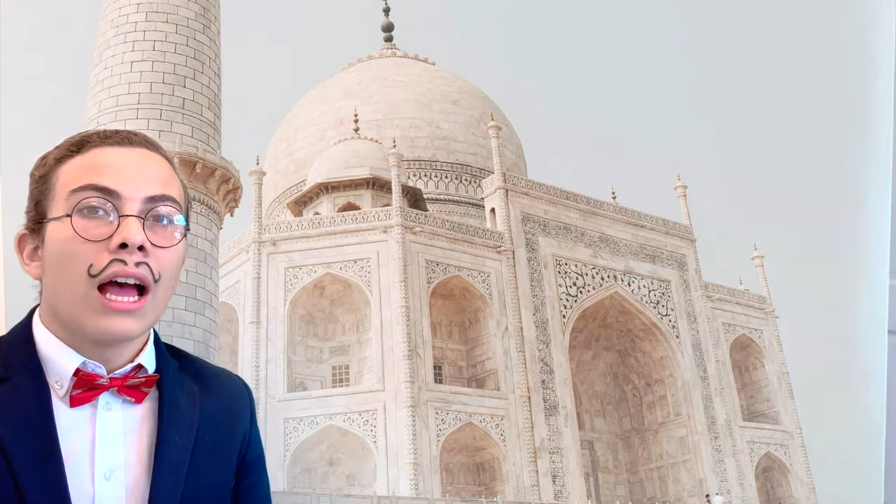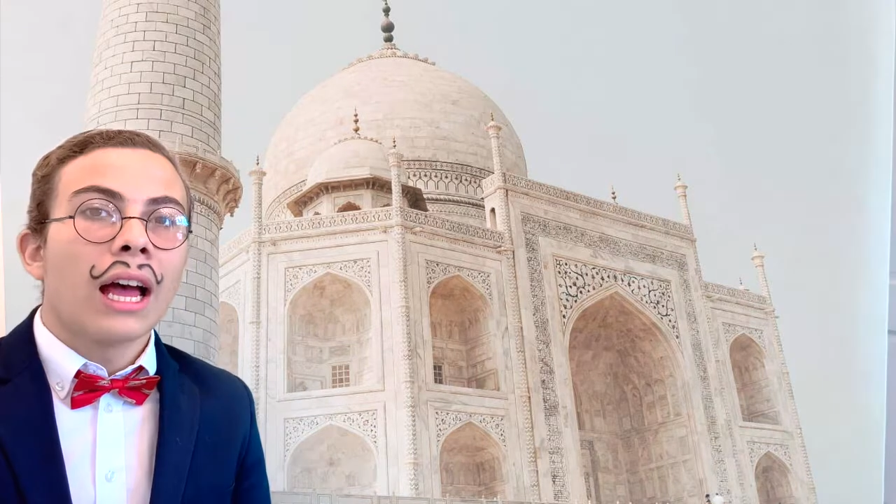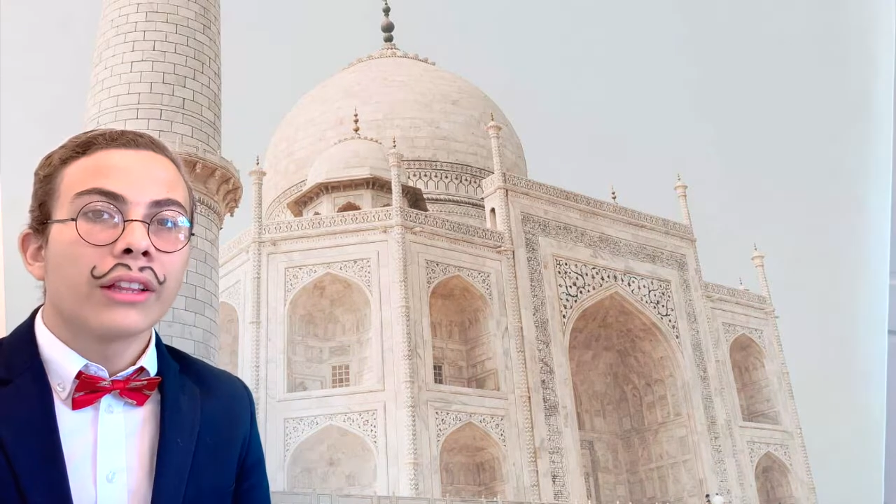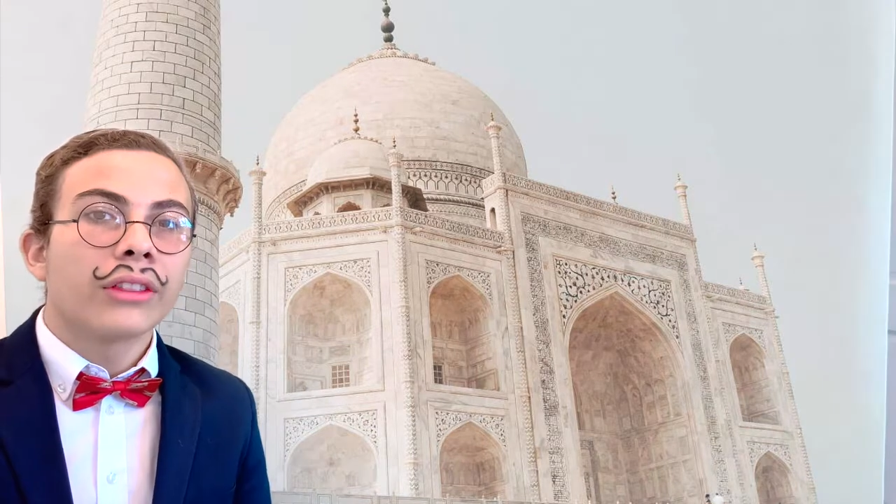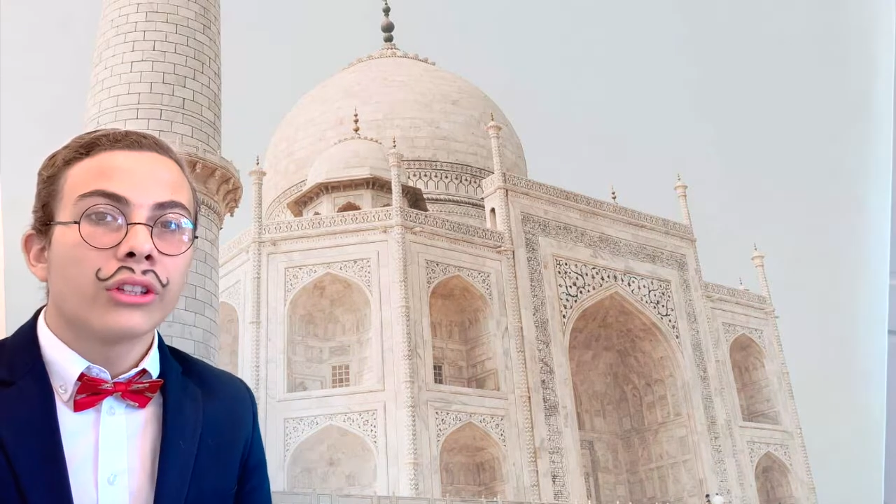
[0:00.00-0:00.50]

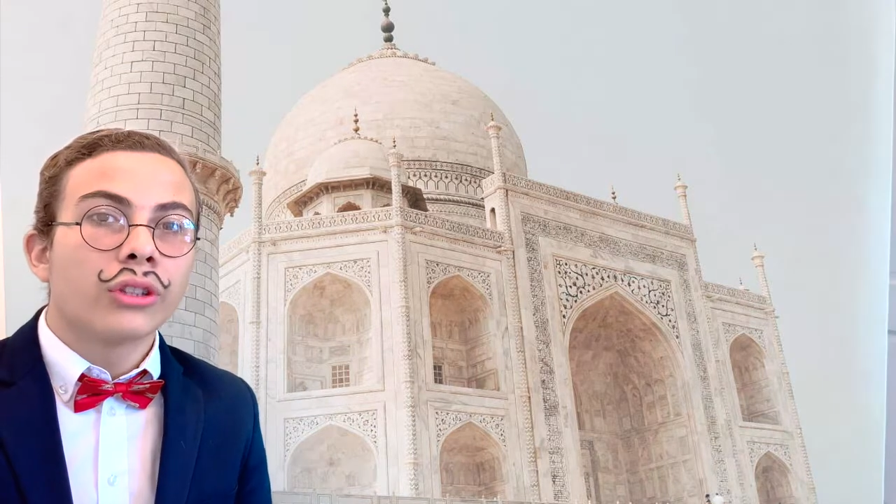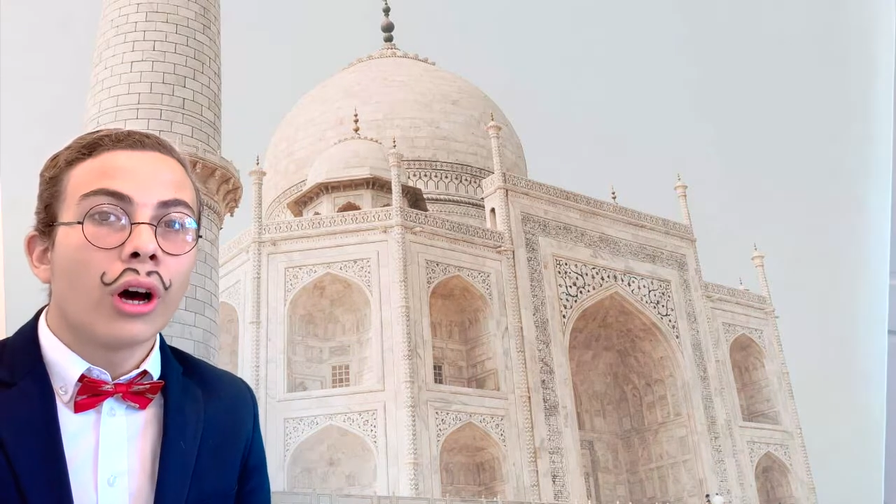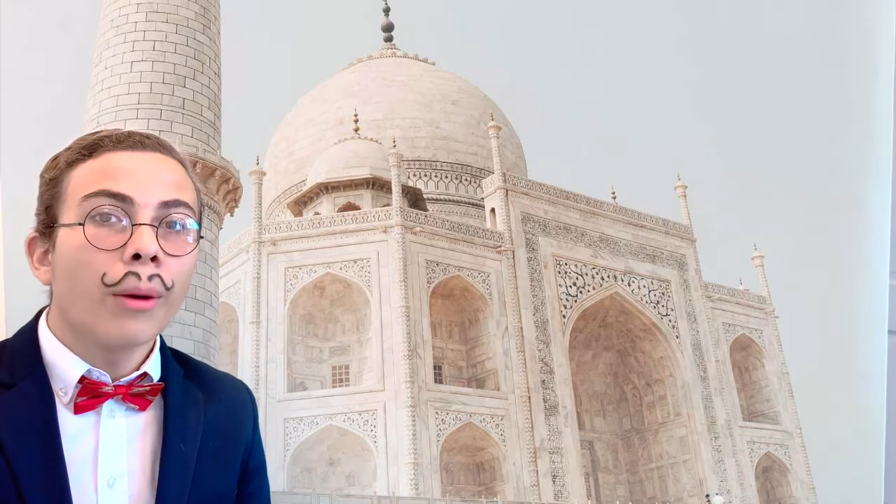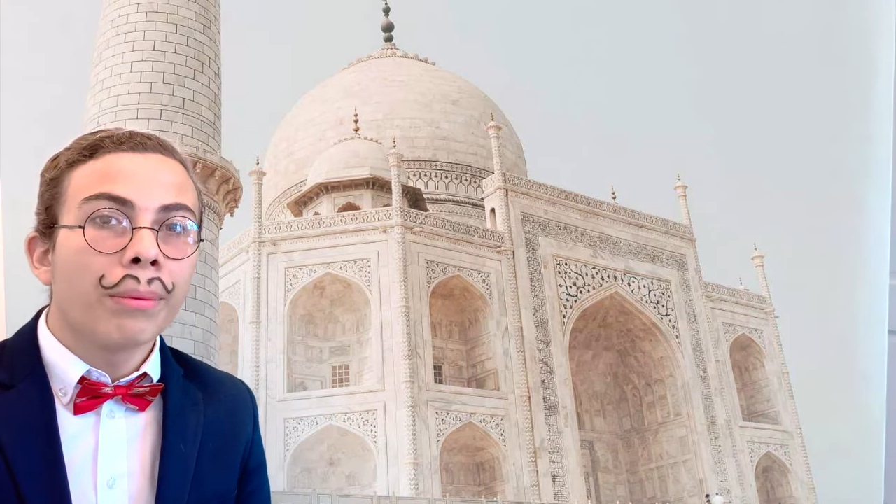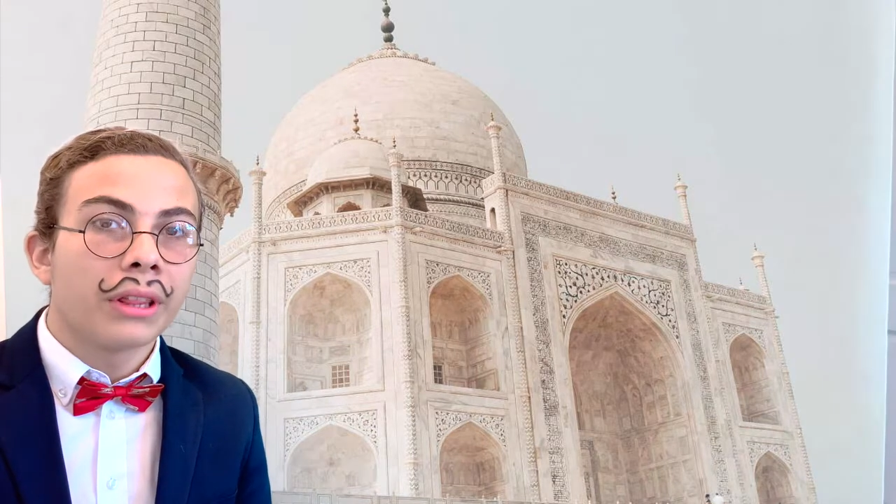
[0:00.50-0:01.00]
At the
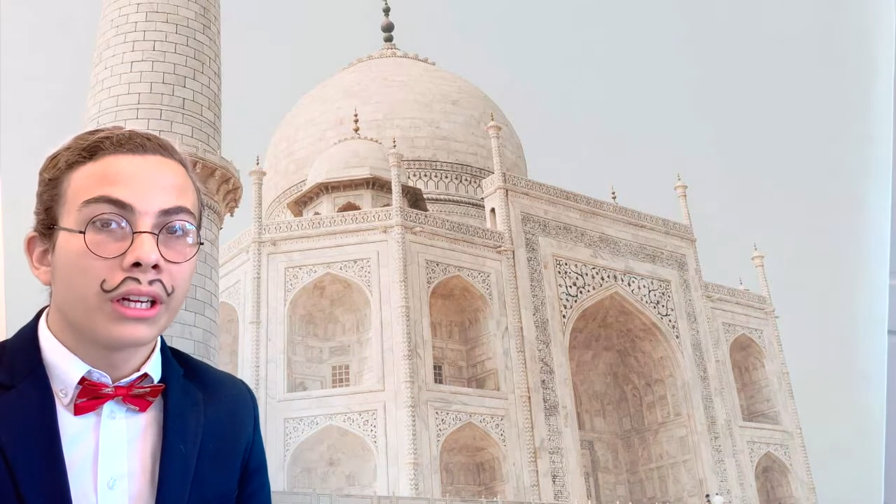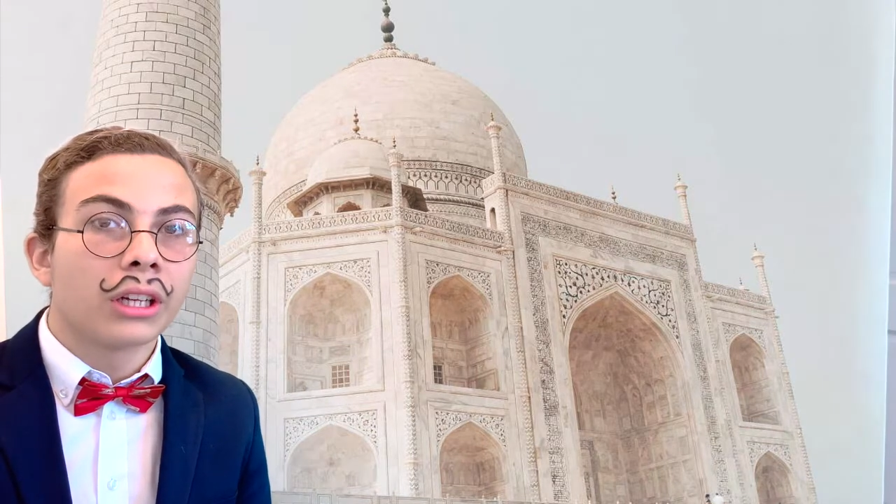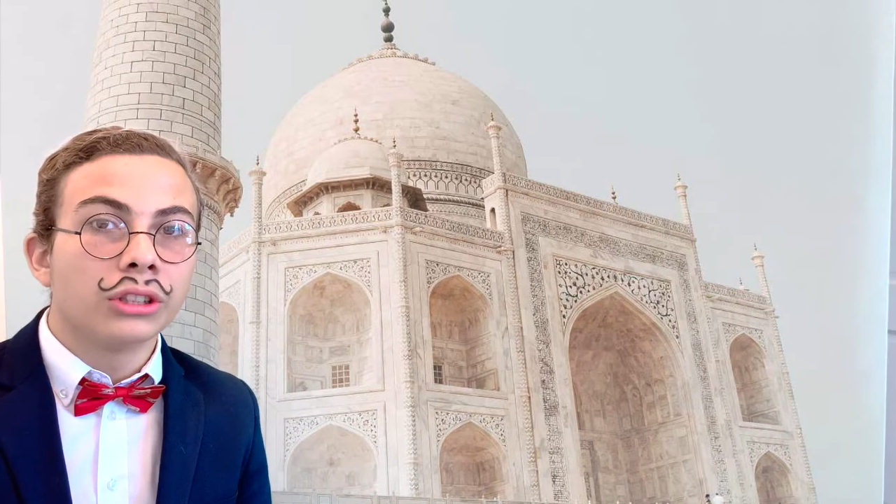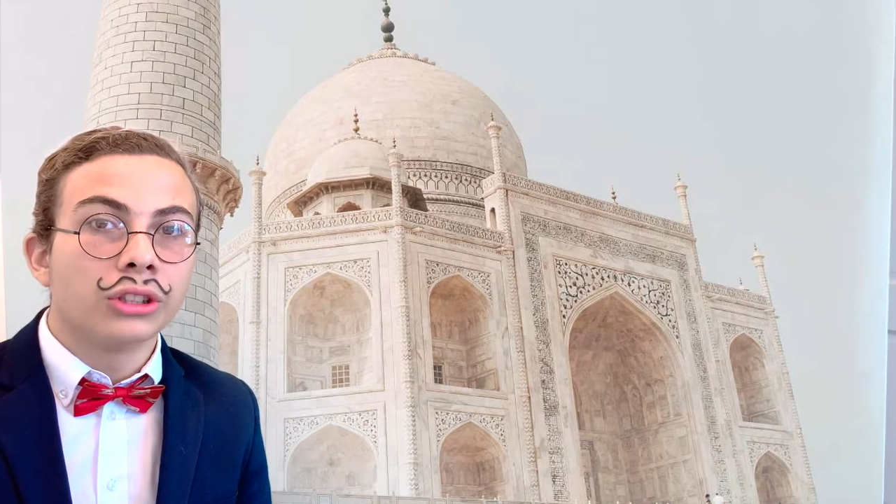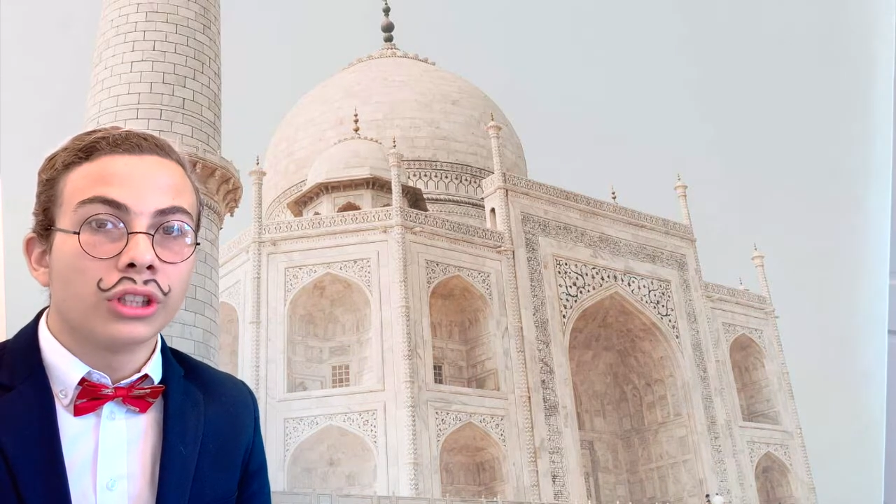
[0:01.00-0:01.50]
top of the
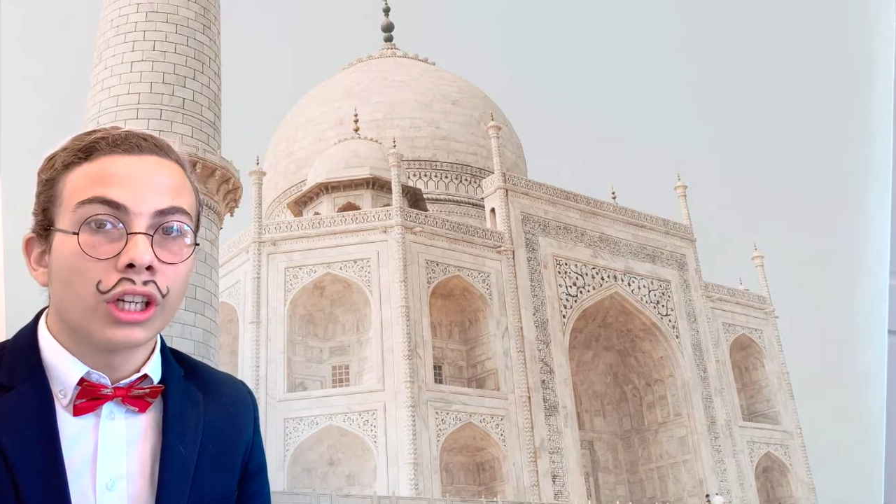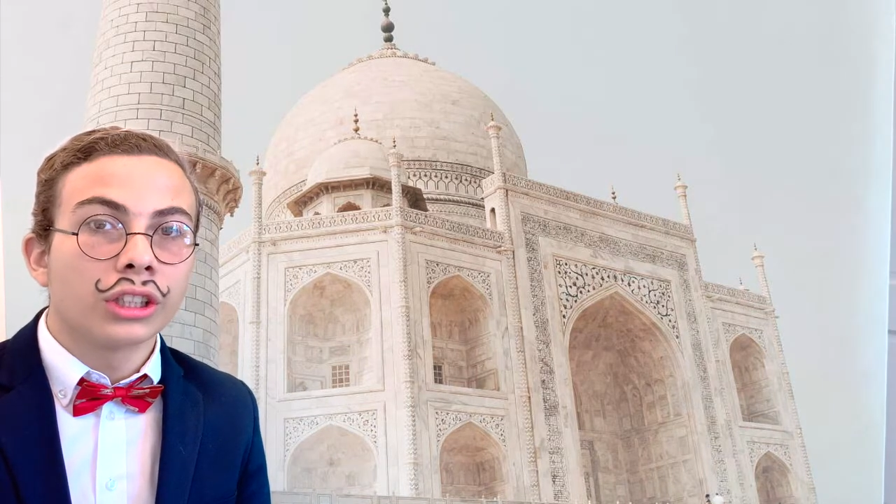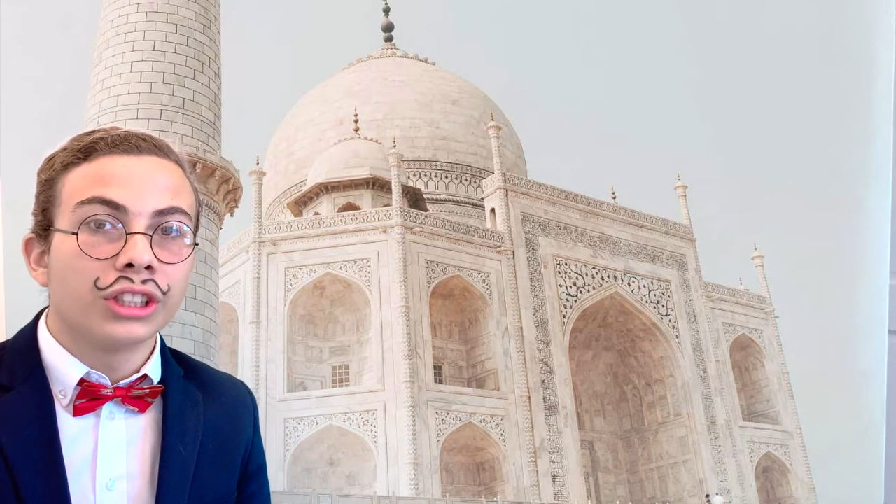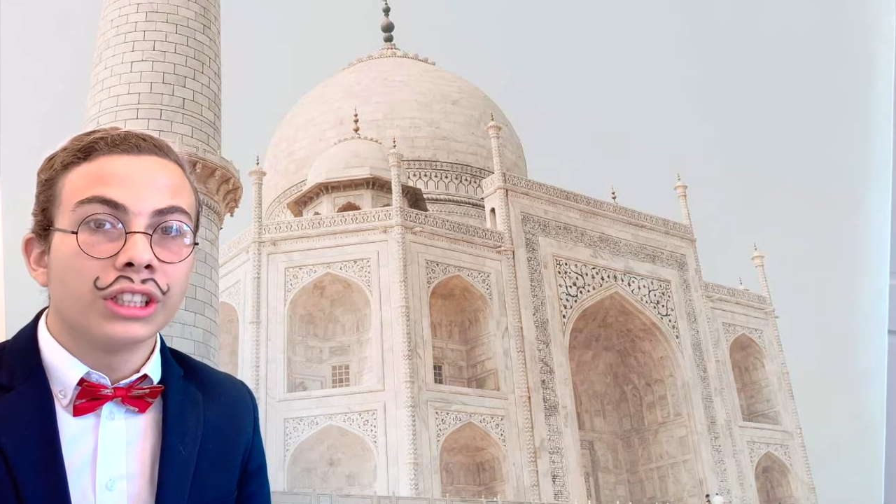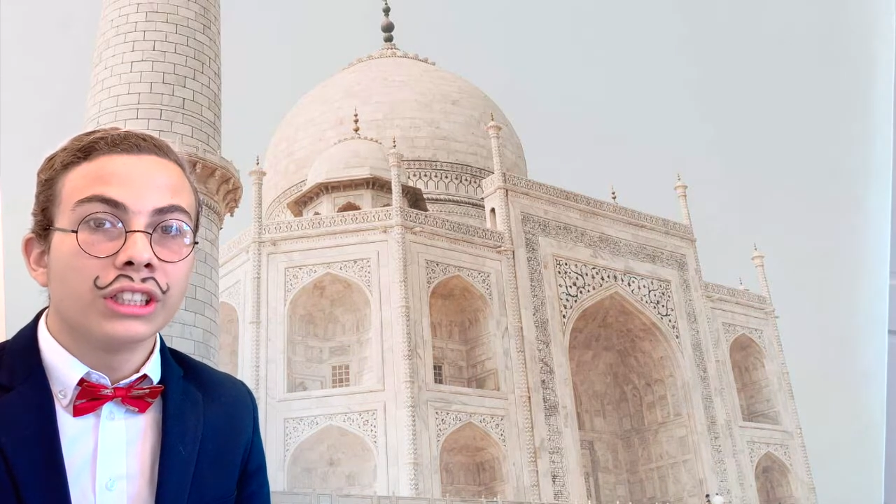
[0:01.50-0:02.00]

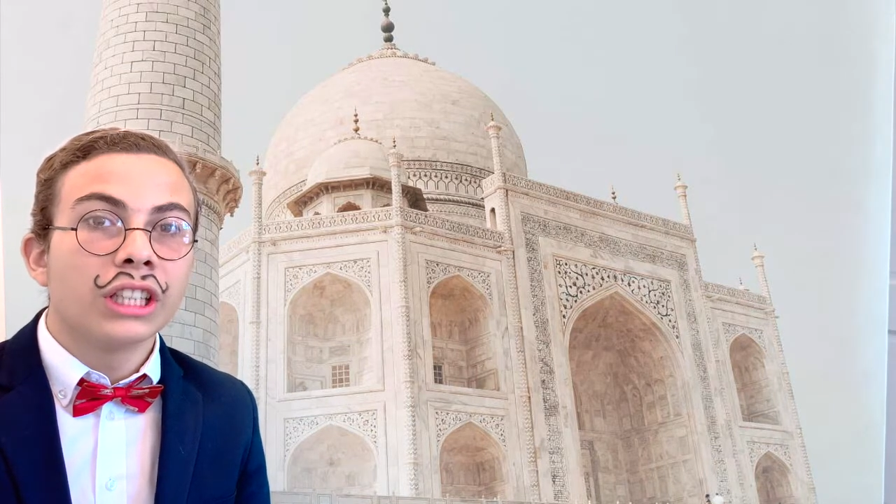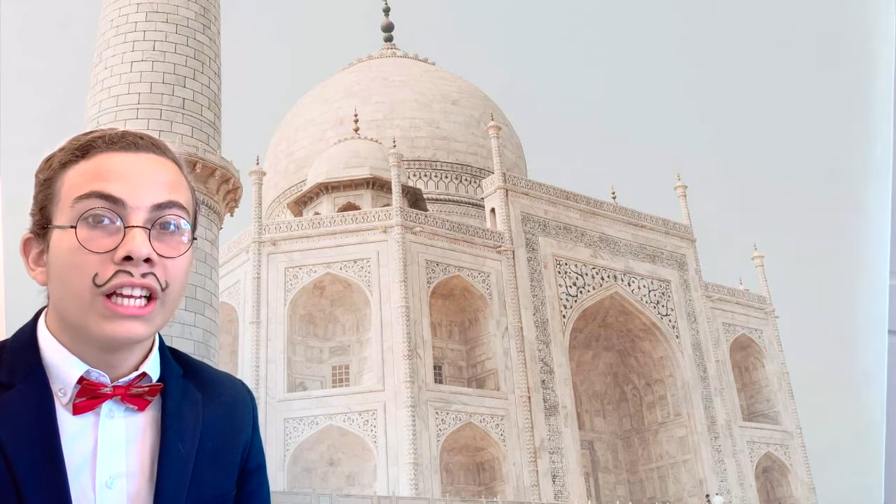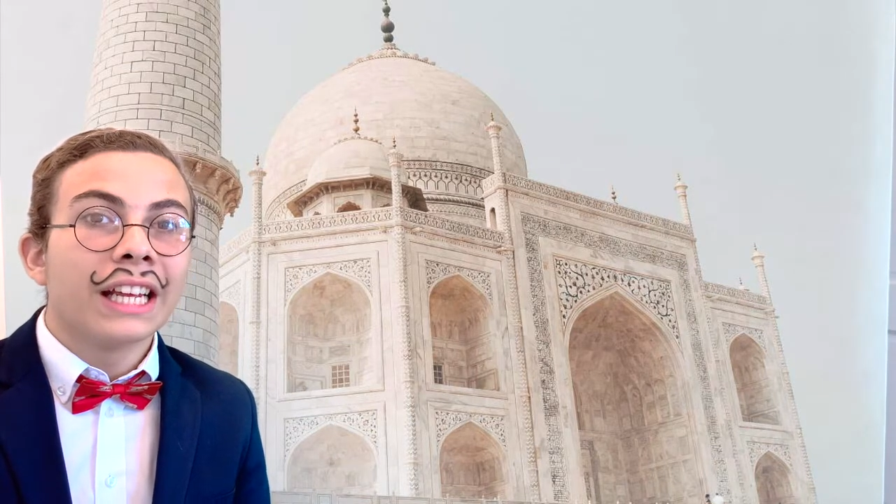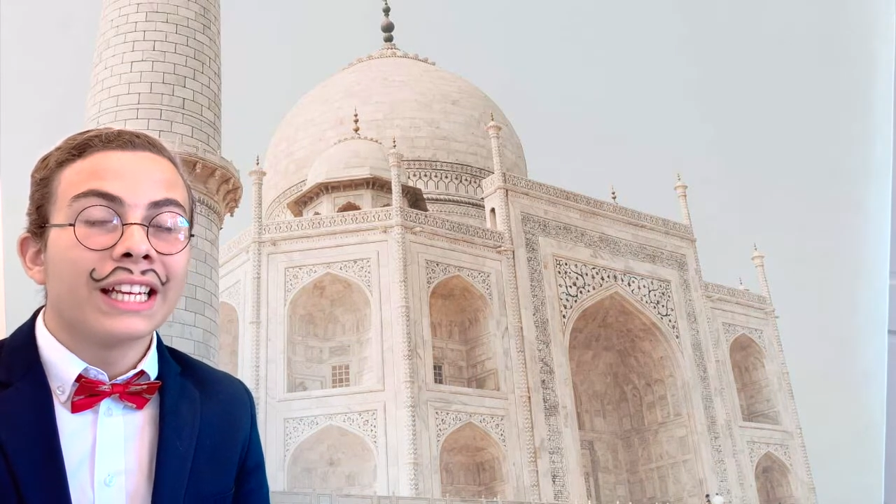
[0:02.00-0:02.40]
construction